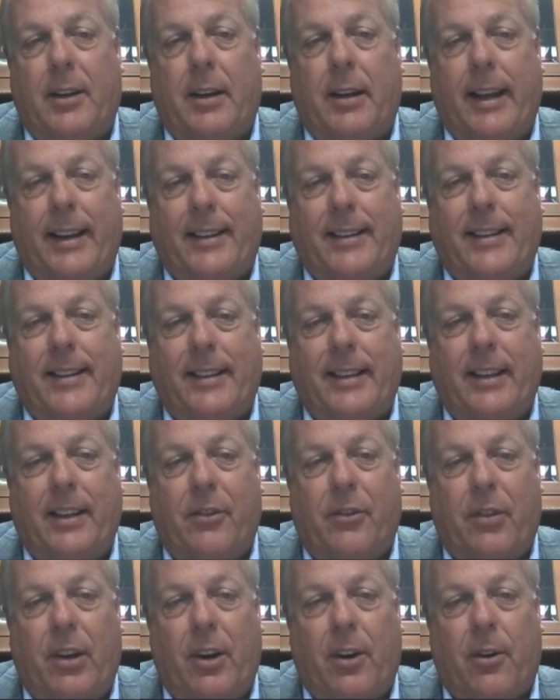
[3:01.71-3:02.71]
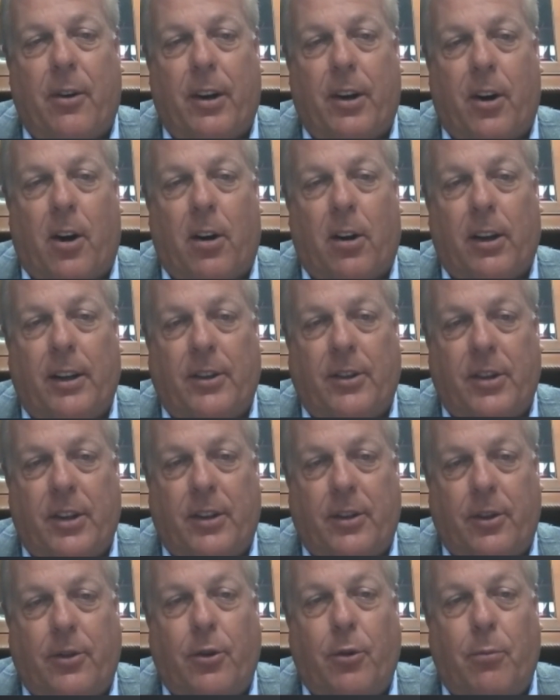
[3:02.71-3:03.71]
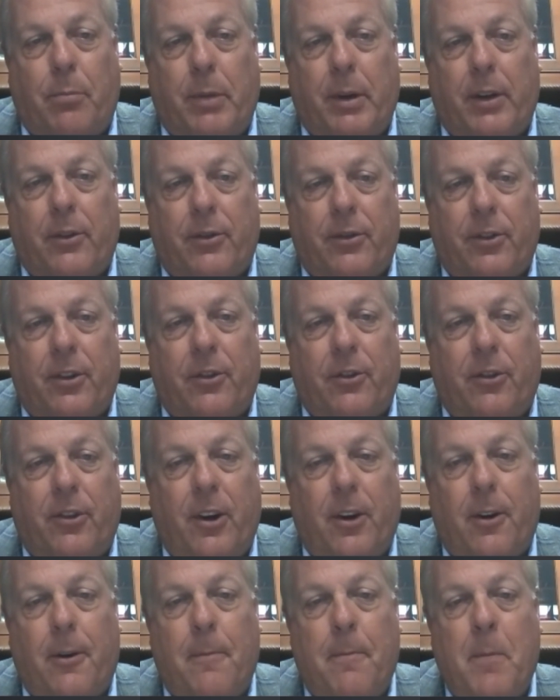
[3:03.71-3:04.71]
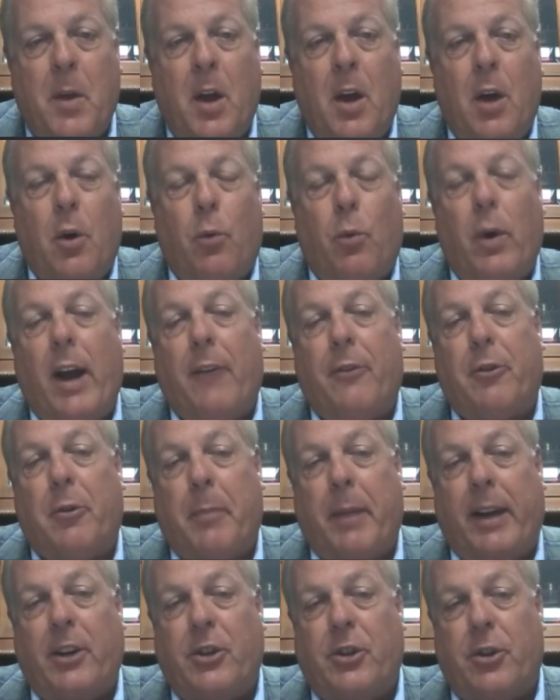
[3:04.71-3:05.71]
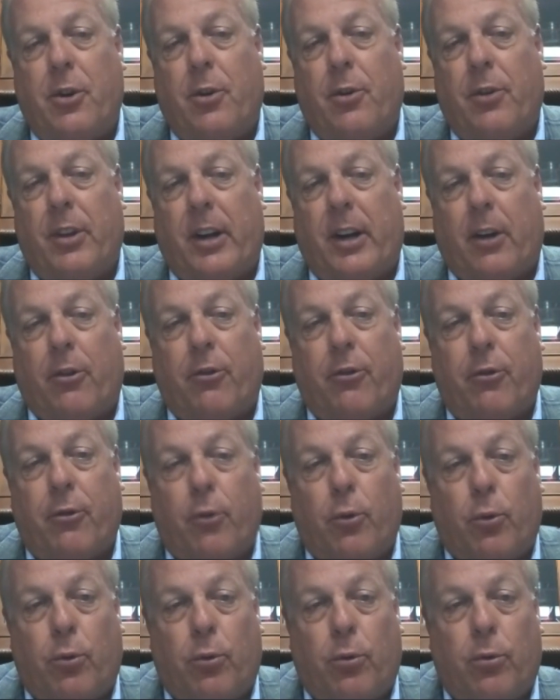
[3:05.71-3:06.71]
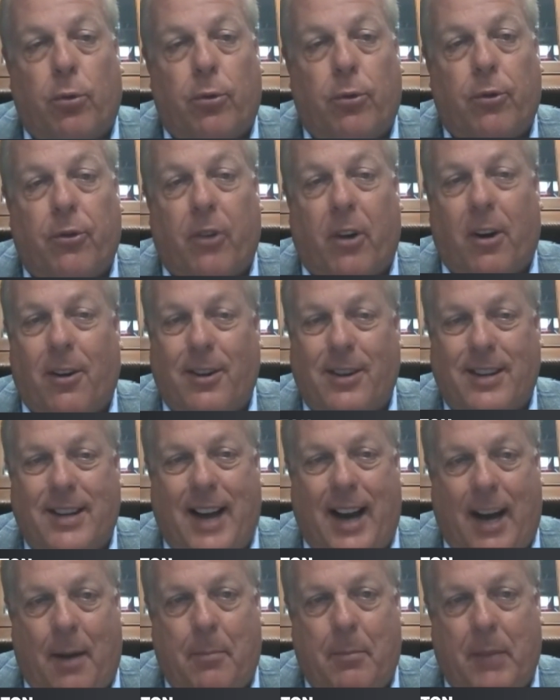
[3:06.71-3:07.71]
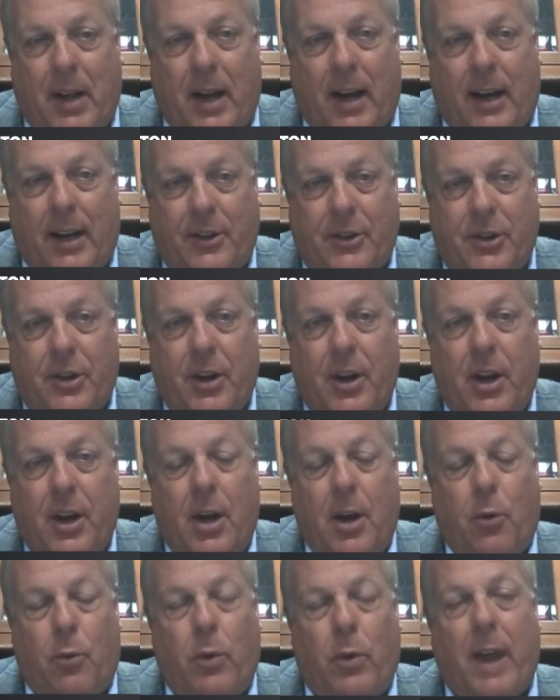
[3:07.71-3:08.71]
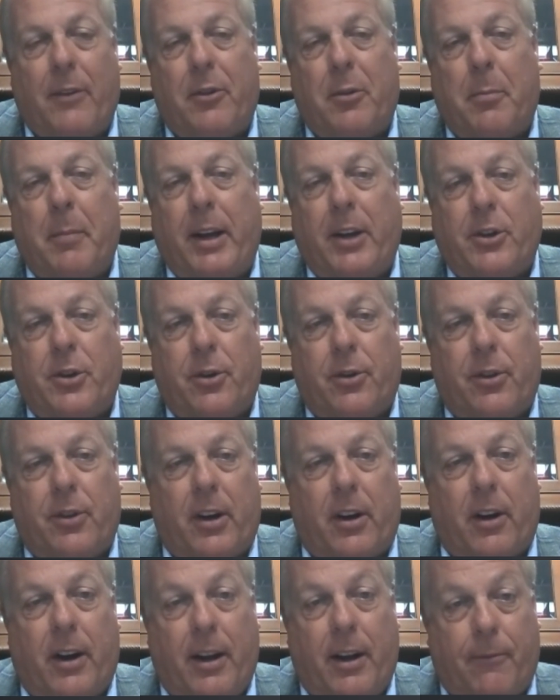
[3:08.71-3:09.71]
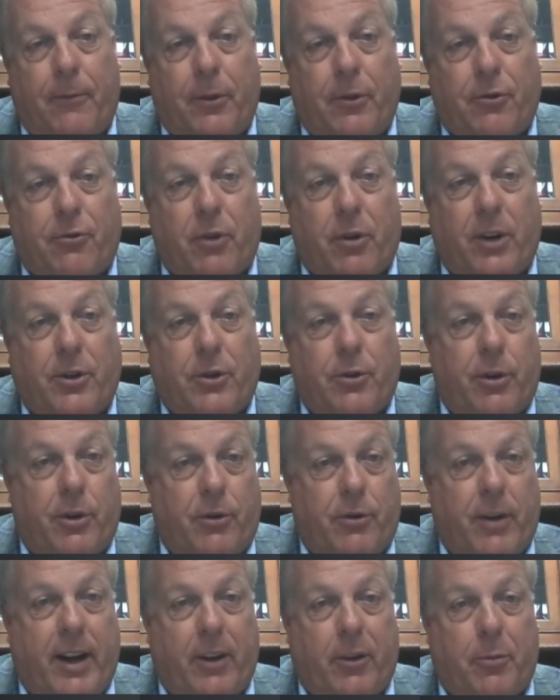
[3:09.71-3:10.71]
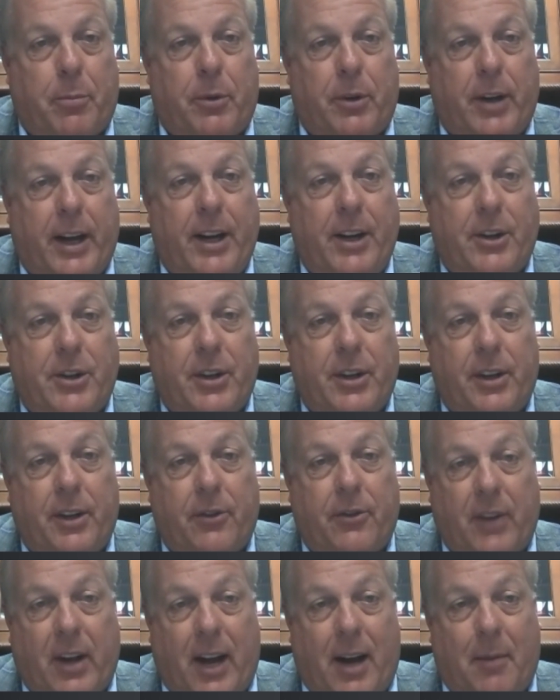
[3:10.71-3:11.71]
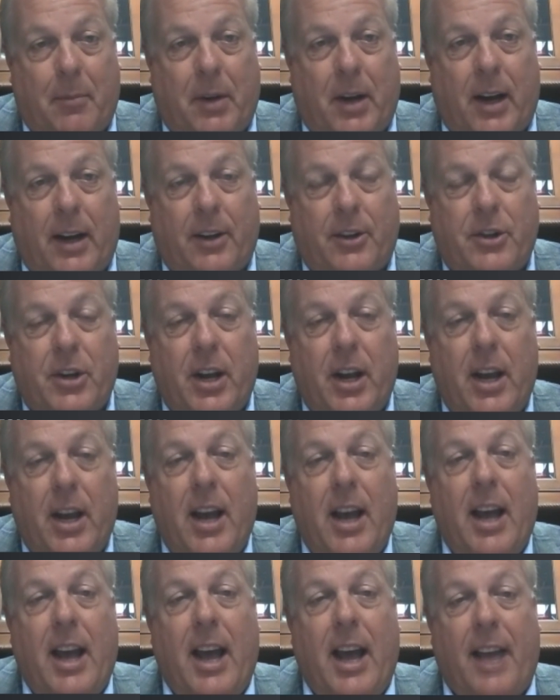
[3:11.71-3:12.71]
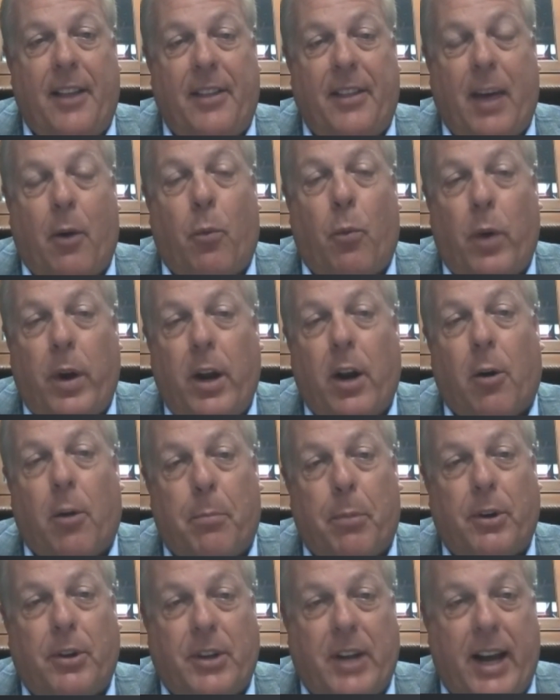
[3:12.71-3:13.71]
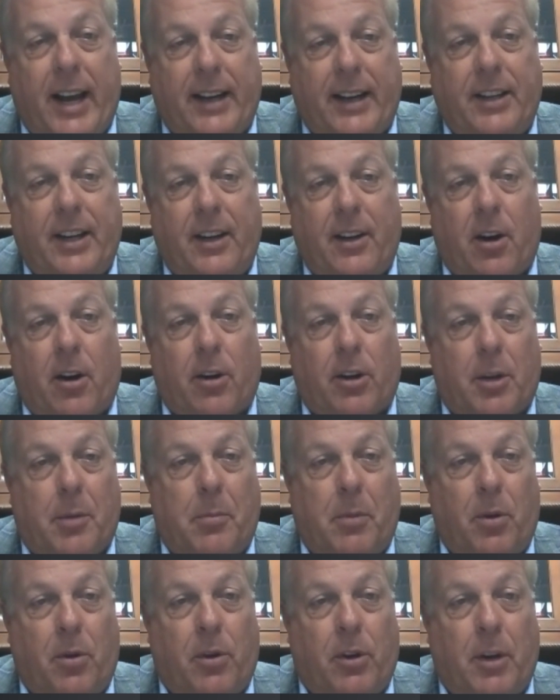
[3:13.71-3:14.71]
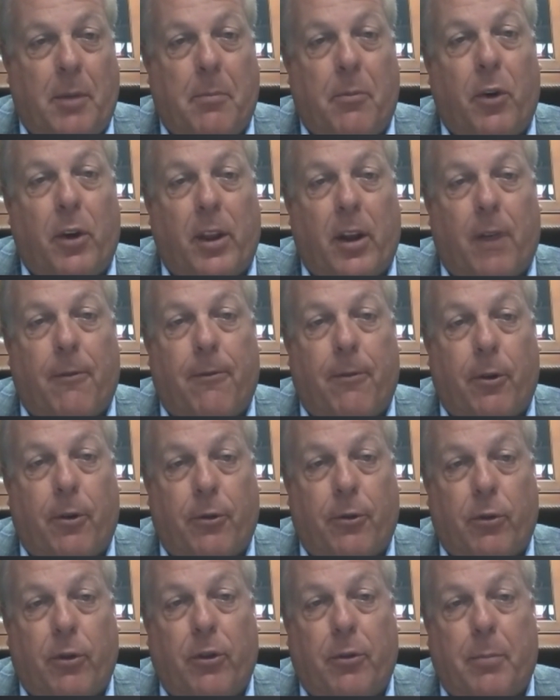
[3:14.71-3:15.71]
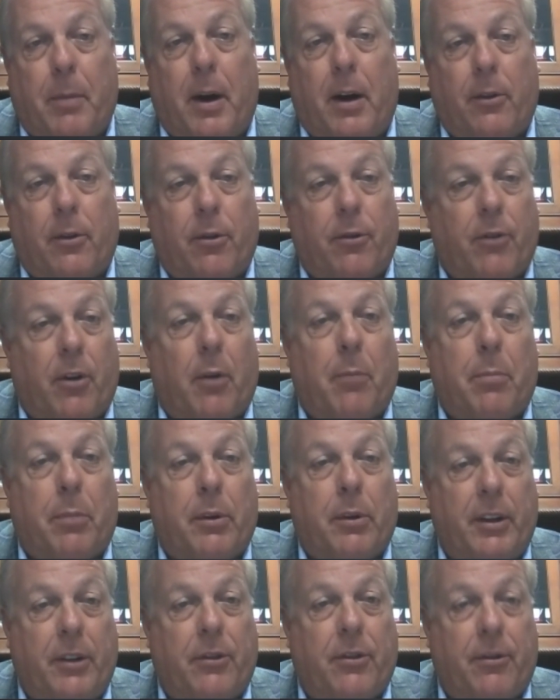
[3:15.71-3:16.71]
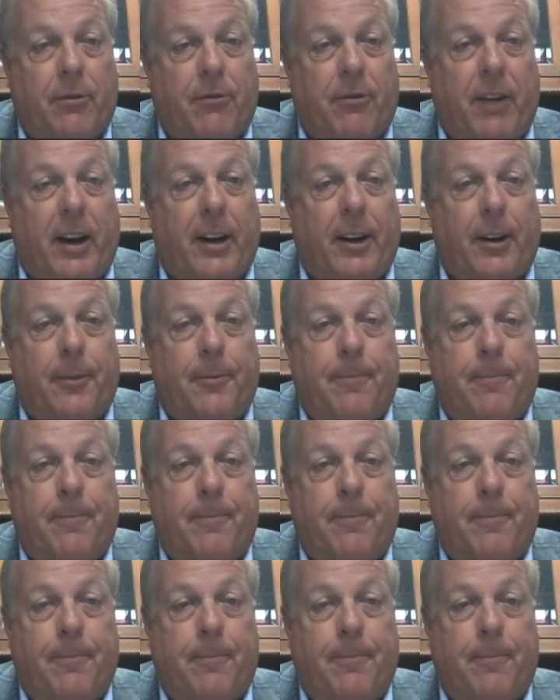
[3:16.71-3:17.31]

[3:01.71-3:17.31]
entities here in Arlington to do business here, we have to make sure that our schools are top notch. We have to make sure that our infrastructure and transportation is top notch and that we are protecting our community with our first responders, our police and fire.